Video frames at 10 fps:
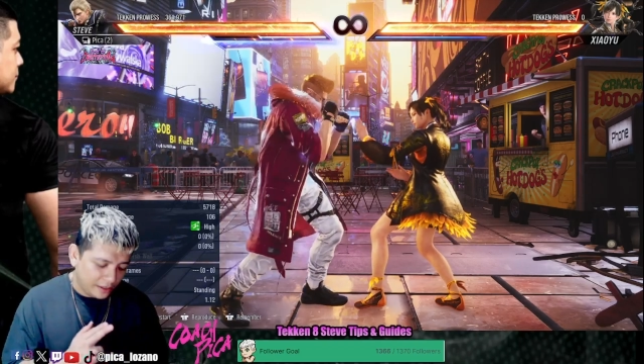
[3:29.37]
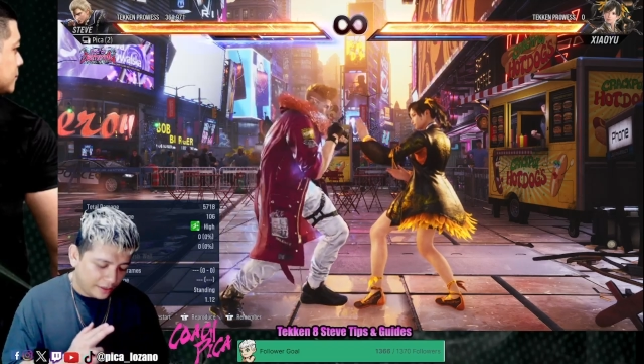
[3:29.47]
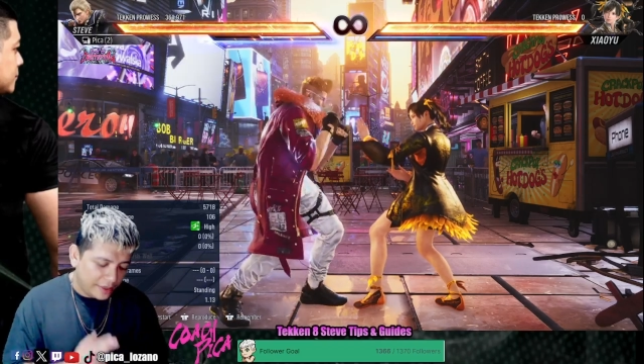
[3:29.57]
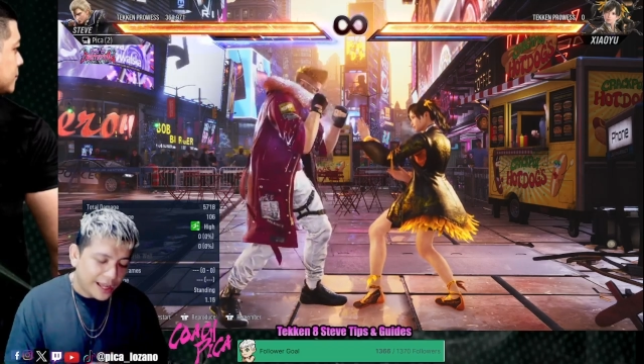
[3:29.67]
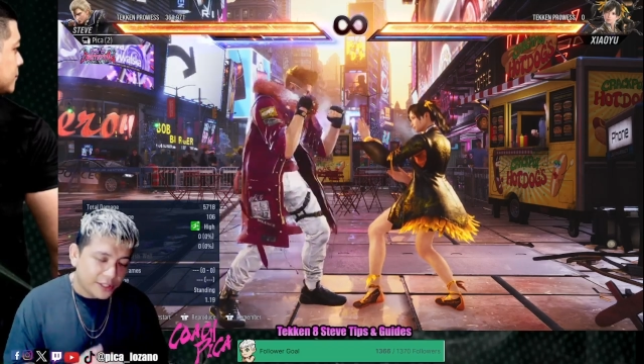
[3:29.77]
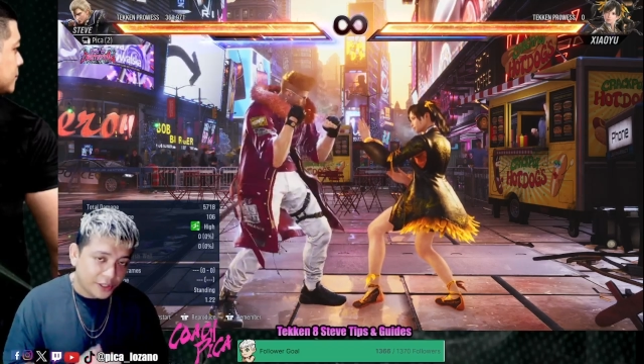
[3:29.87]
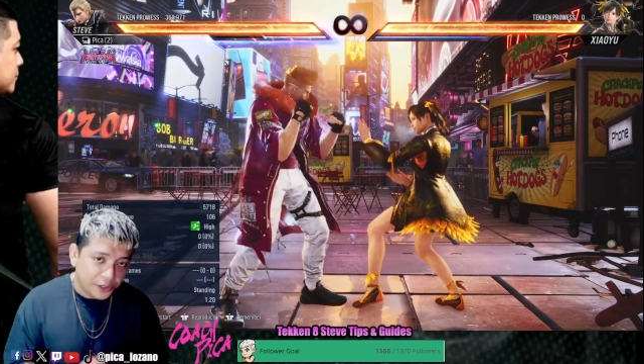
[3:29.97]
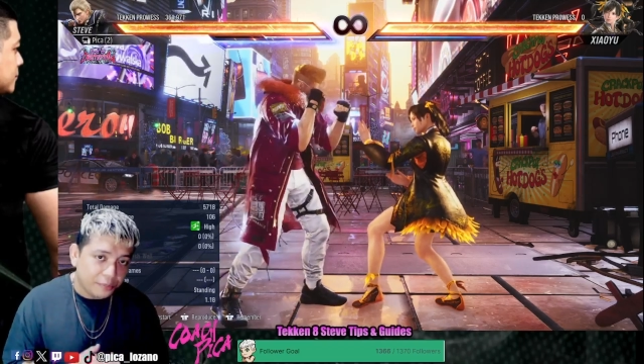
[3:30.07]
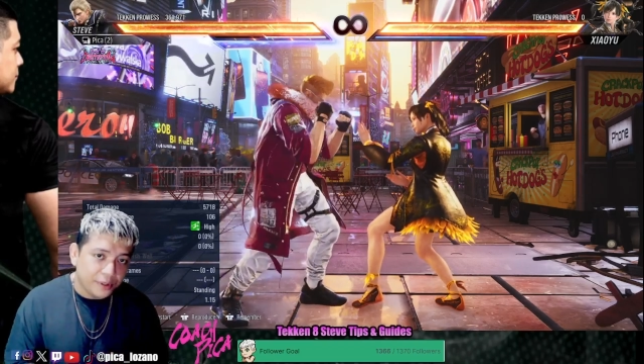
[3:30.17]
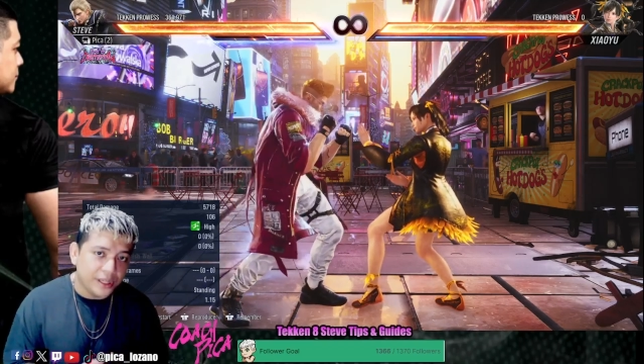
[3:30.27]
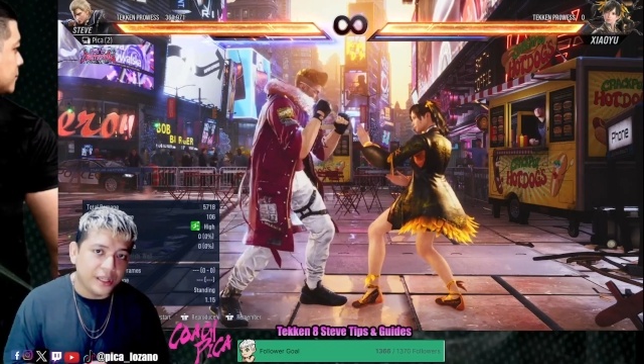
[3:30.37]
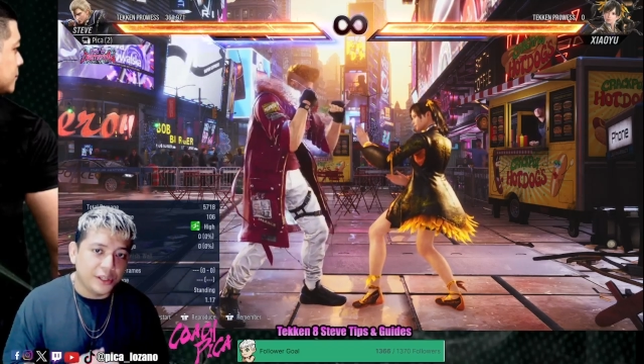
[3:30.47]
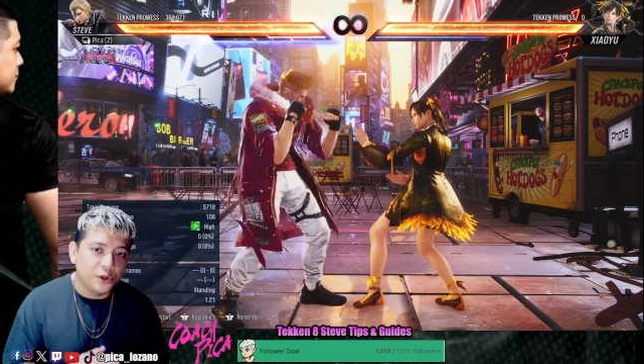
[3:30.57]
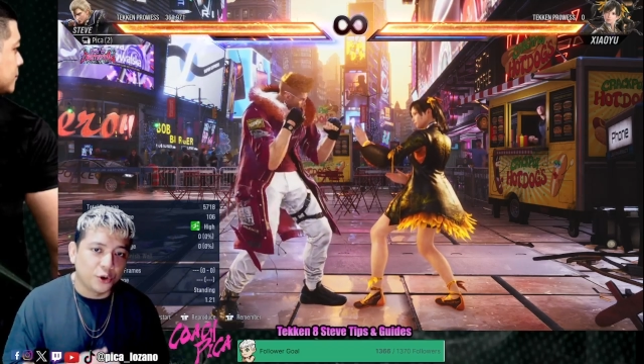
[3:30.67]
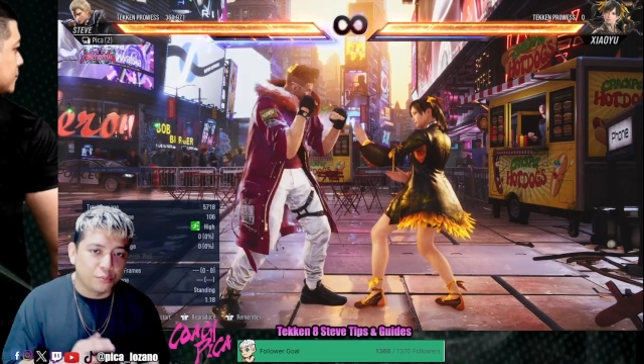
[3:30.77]
that's gonna be
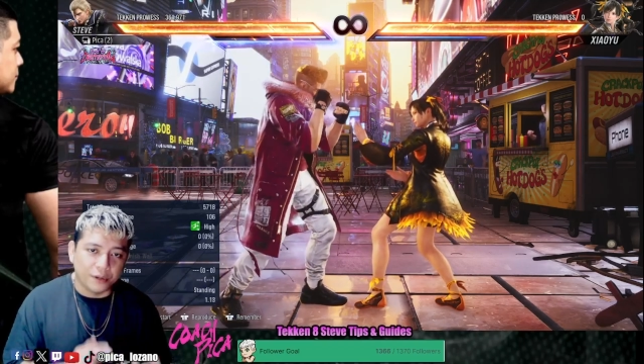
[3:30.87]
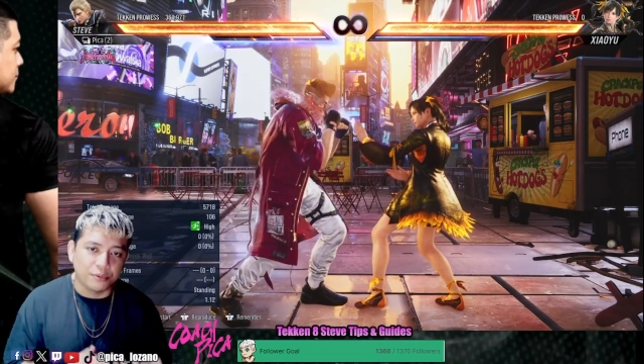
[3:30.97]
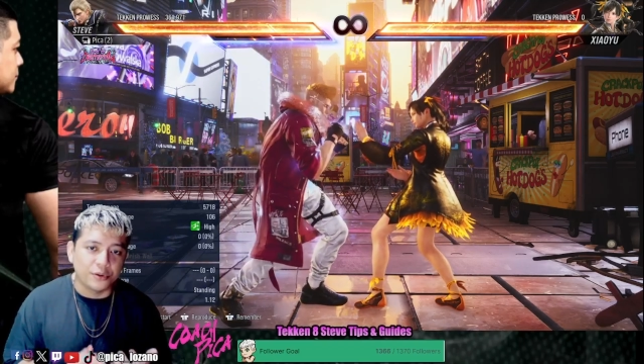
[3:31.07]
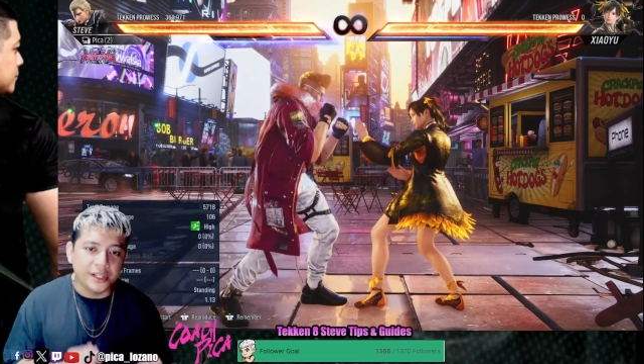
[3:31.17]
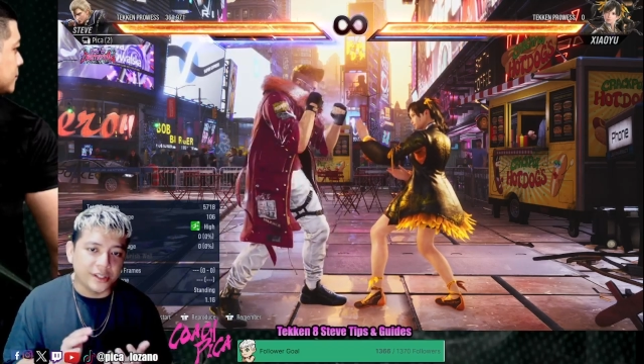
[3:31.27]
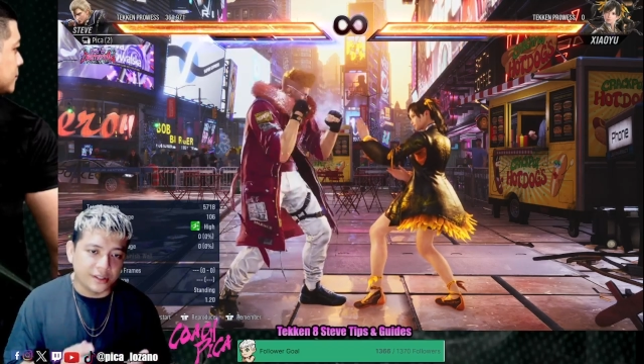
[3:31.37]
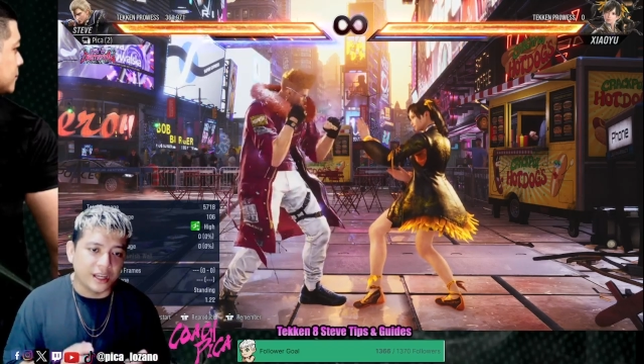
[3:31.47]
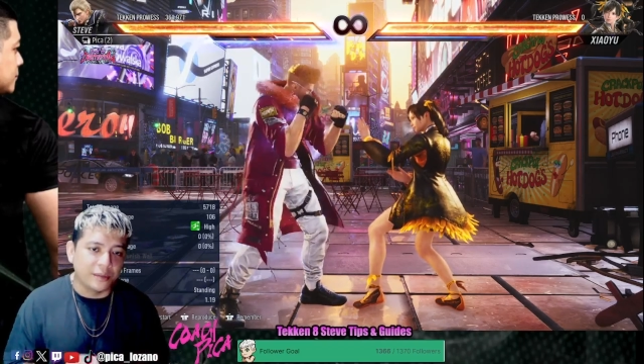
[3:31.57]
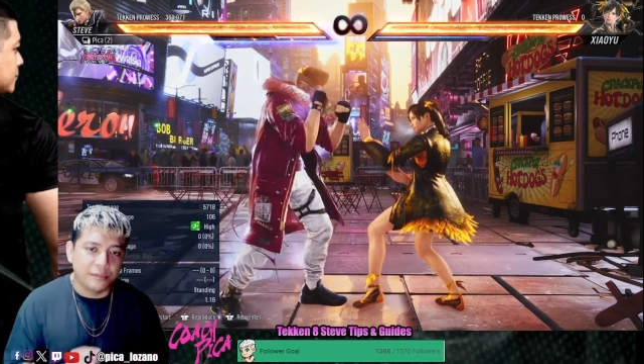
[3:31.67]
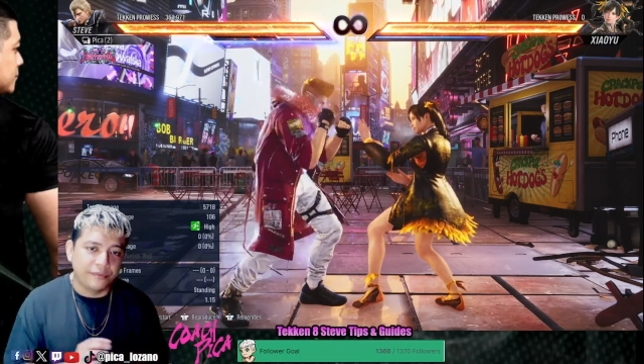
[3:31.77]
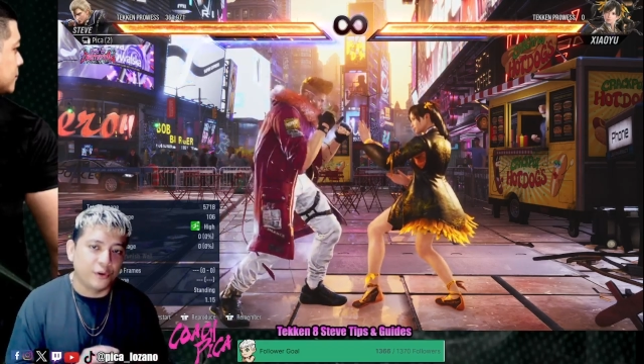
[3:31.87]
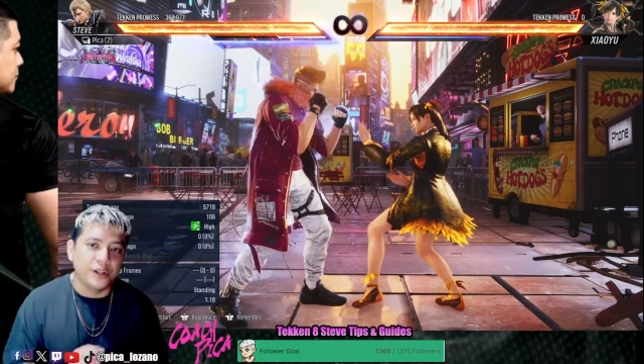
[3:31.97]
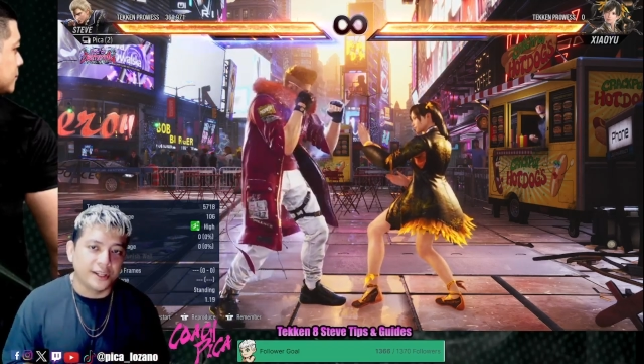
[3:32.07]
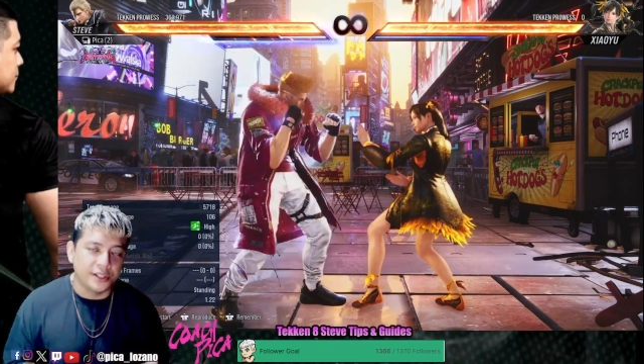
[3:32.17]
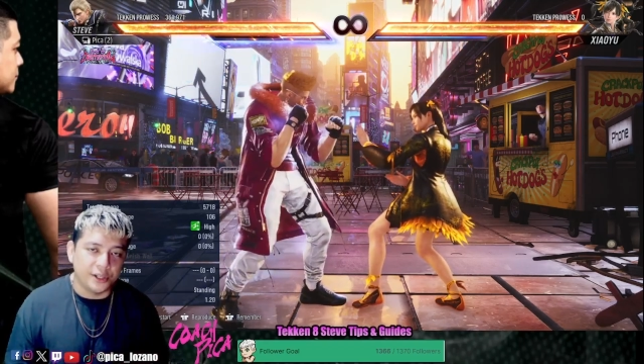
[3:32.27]
your preparation time before you
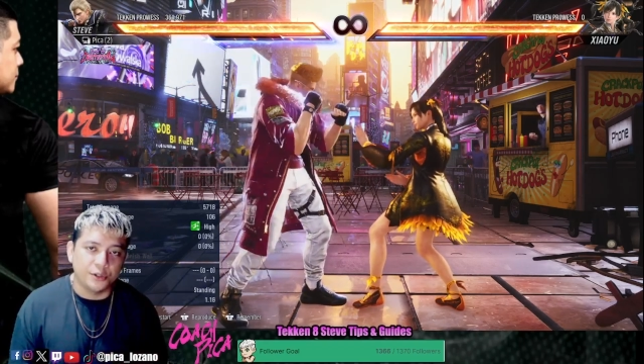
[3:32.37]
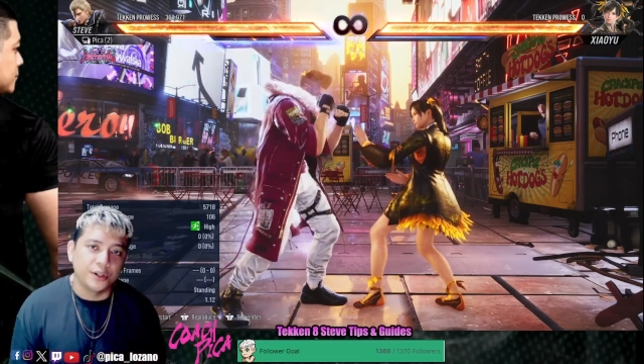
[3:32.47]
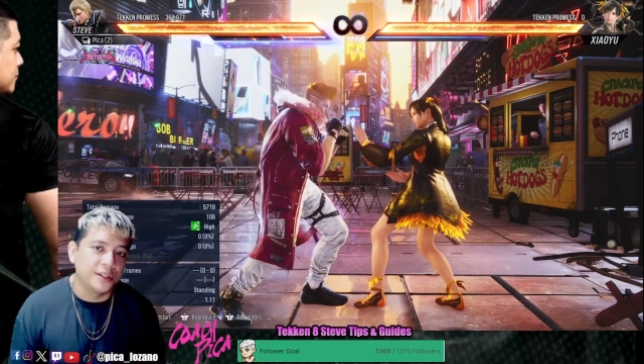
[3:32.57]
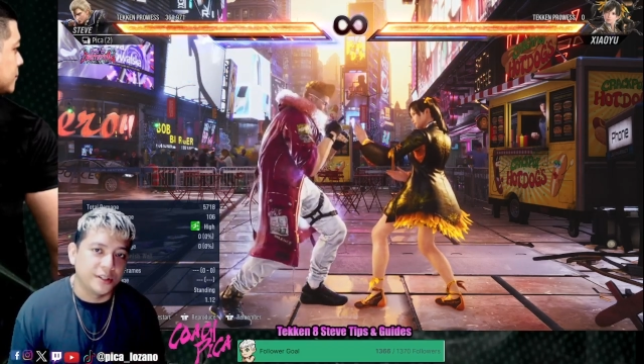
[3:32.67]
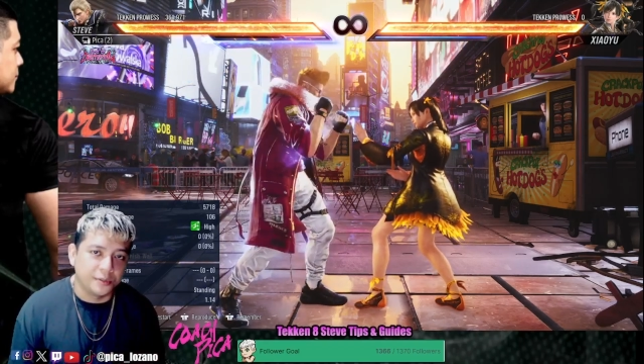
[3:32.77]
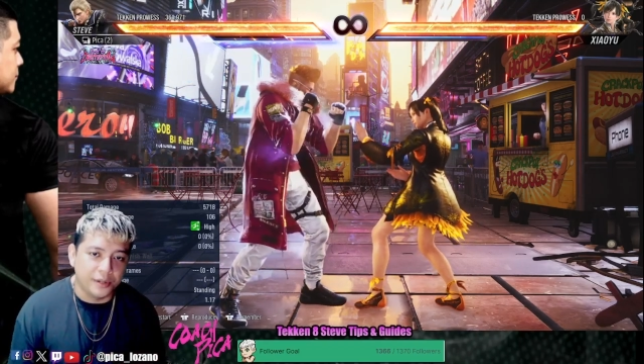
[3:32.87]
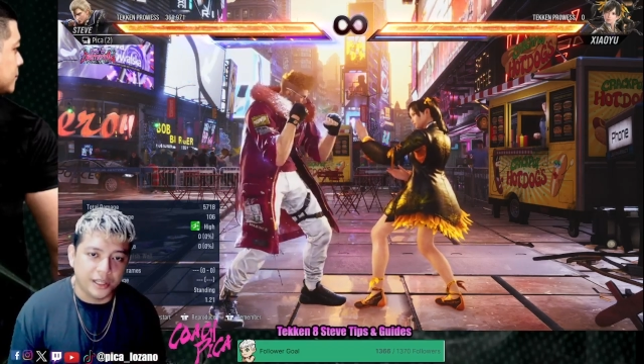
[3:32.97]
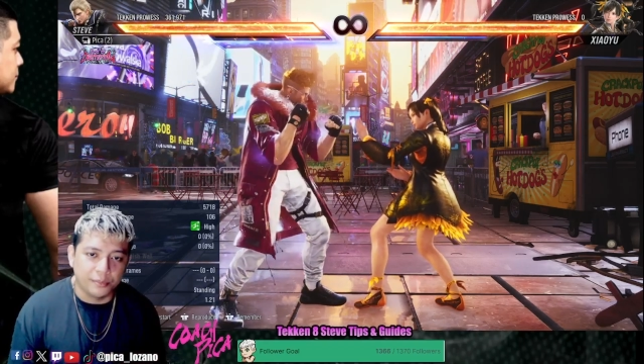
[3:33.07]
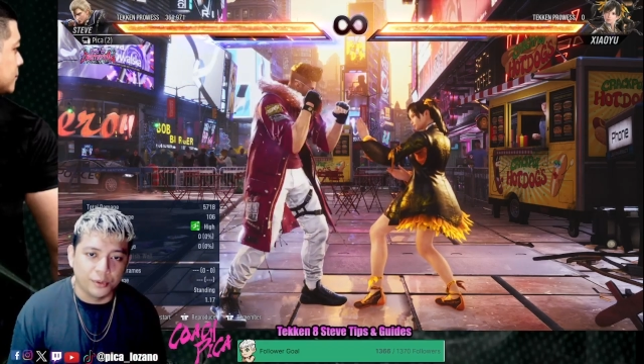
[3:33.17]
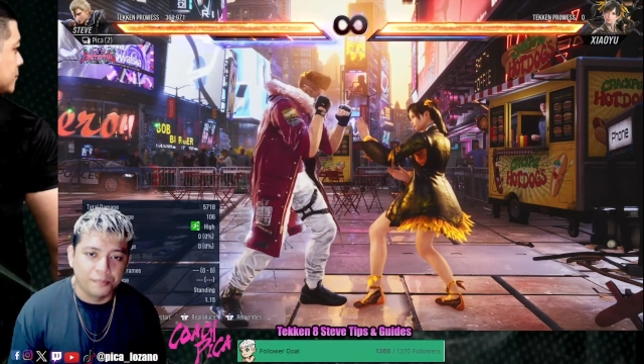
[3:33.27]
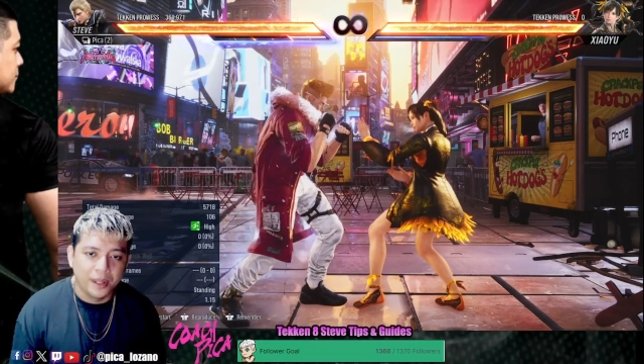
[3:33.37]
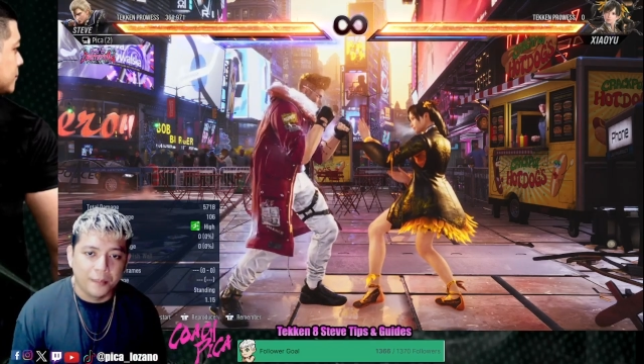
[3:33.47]
execute your instant peekaboo.